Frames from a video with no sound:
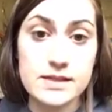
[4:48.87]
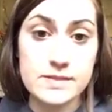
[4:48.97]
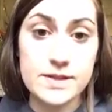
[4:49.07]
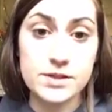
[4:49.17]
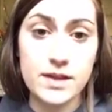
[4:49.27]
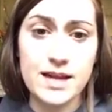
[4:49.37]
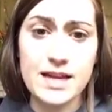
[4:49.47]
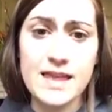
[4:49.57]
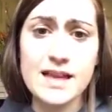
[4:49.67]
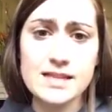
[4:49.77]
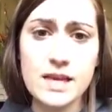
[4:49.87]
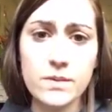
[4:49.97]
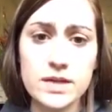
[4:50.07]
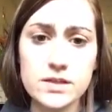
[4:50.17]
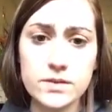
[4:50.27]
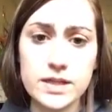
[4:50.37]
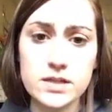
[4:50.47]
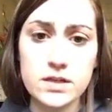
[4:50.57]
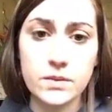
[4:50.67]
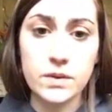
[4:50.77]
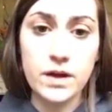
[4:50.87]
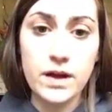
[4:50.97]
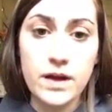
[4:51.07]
in the special ed. Yeah, that's how we do it too.